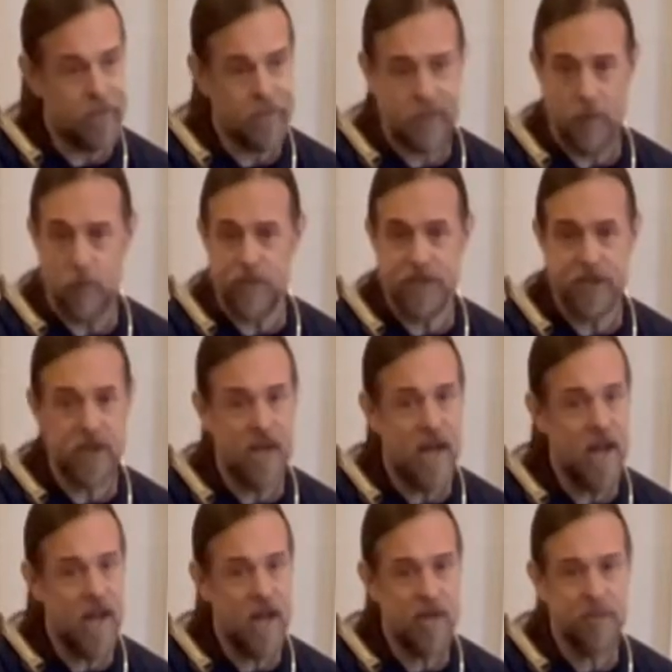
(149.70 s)
it was in a
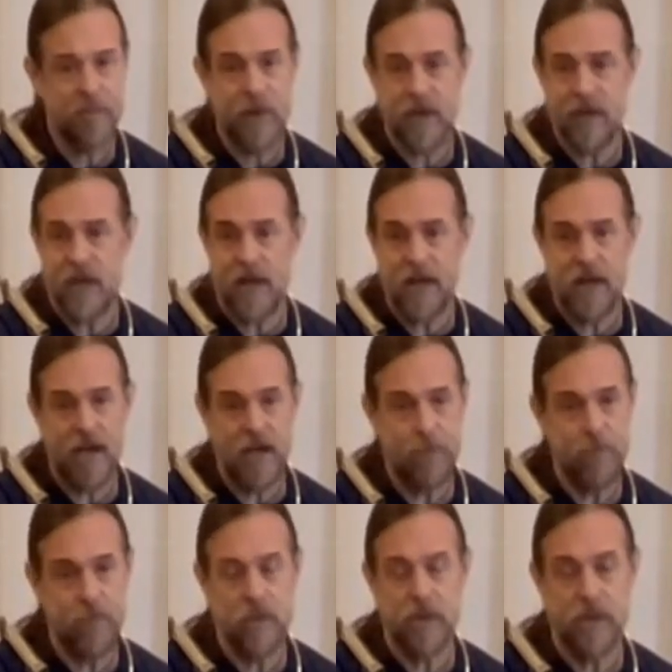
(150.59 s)
house my dad
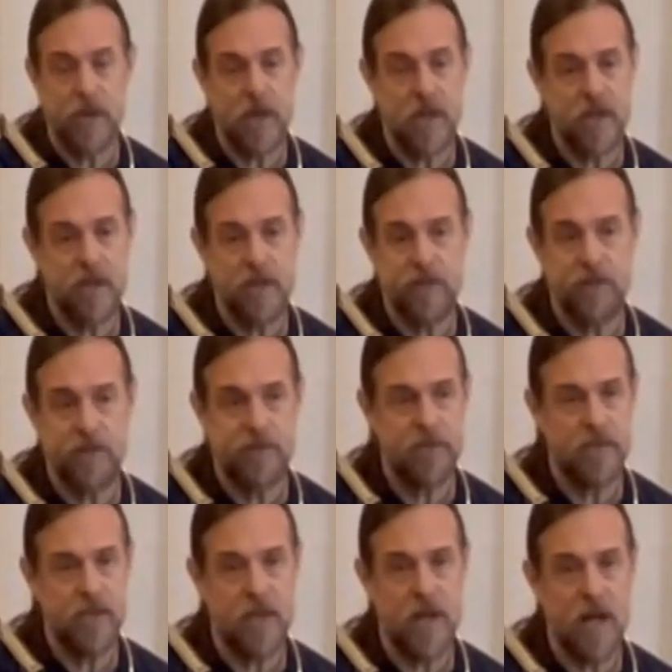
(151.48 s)
had built in
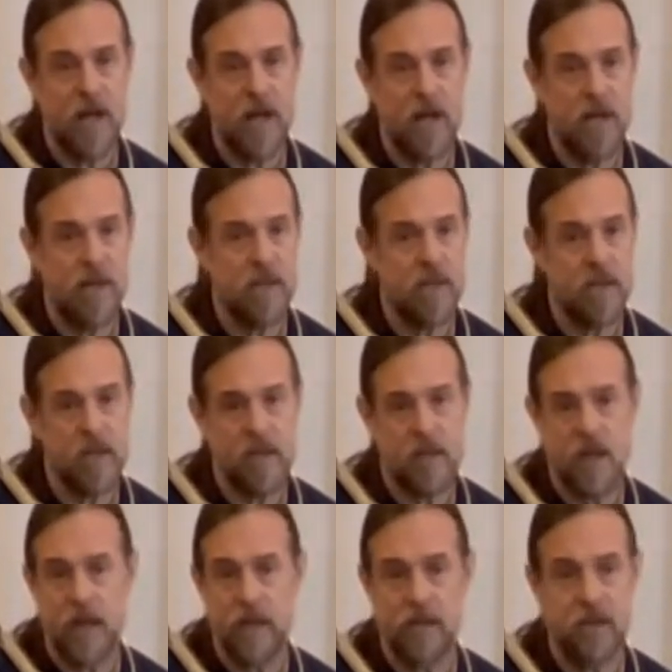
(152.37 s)
1959,
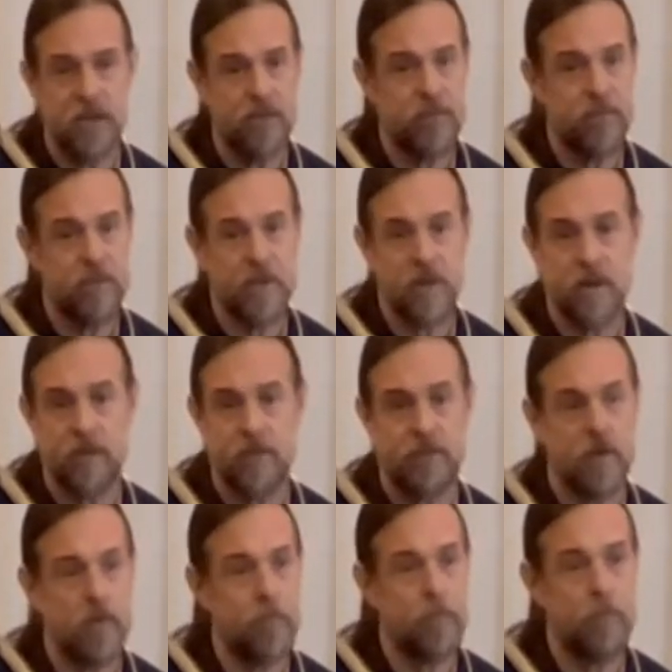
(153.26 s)
and I lived there
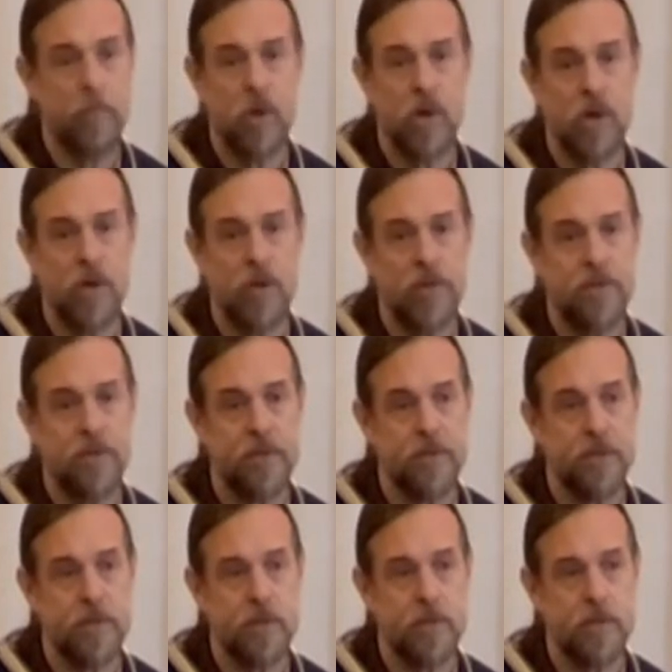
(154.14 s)
from birth
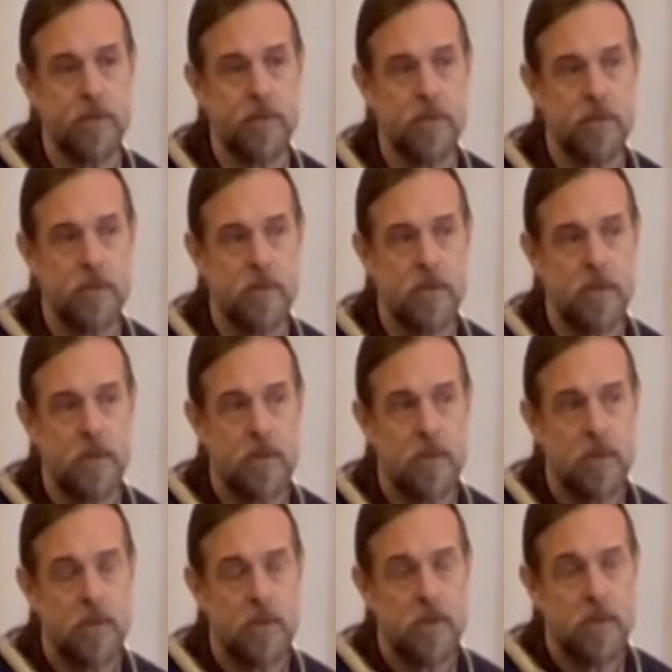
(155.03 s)
till
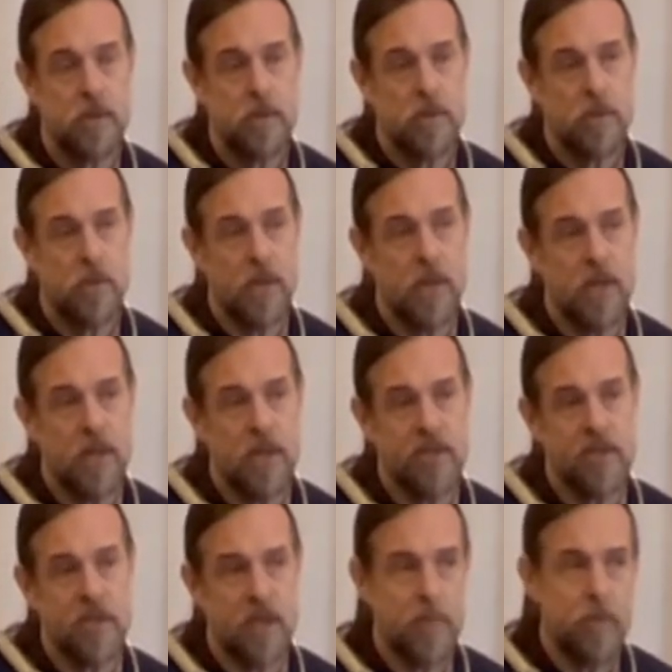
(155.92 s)

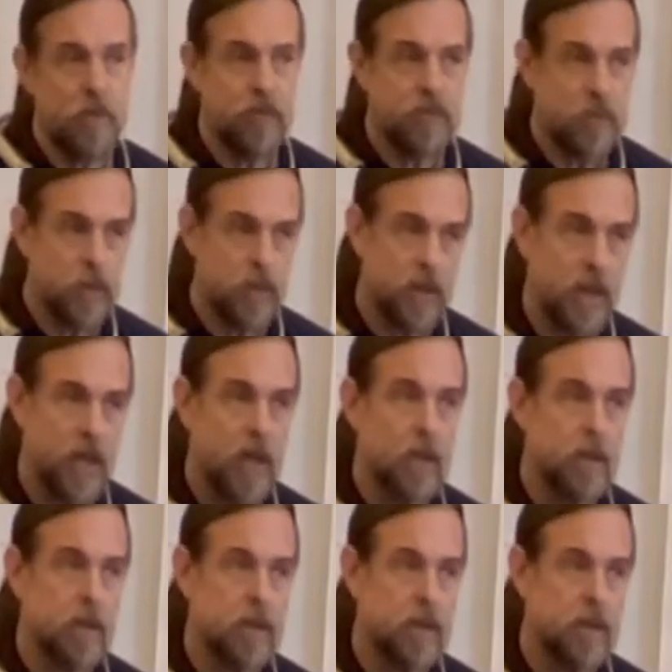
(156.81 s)
I moved to
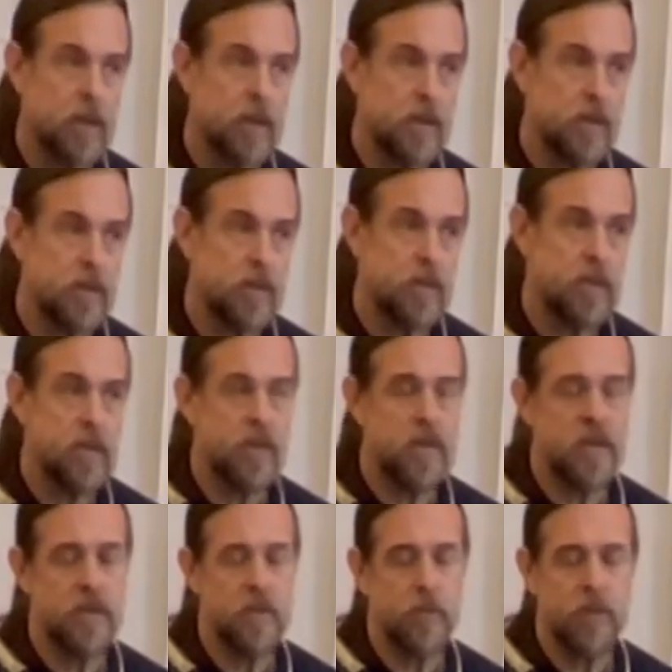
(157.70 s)
Atlanta, and
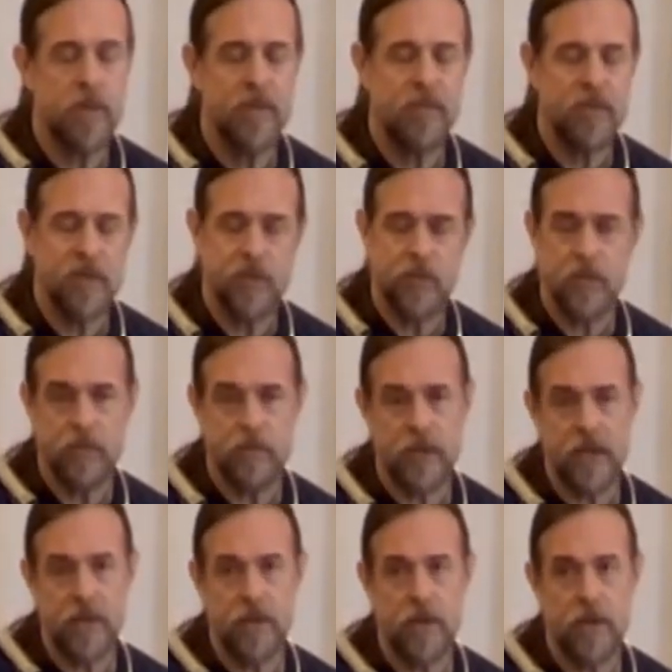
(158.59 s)
then to Memphis
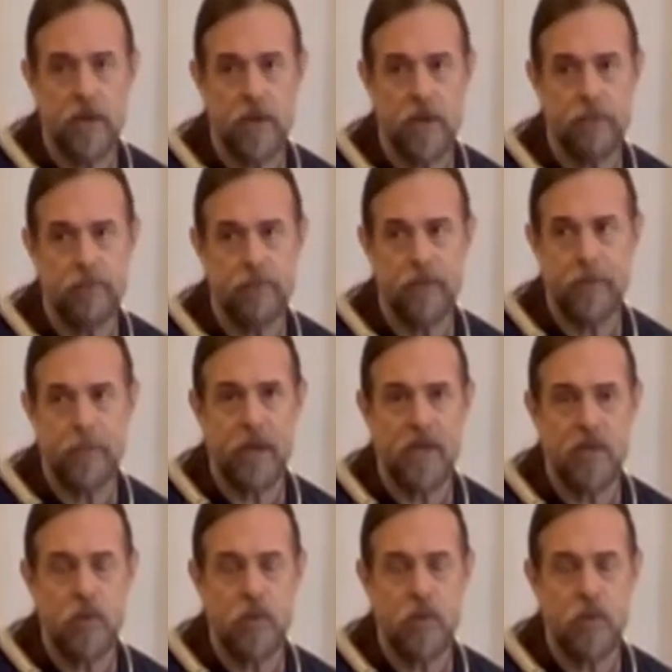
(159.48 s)
later on in my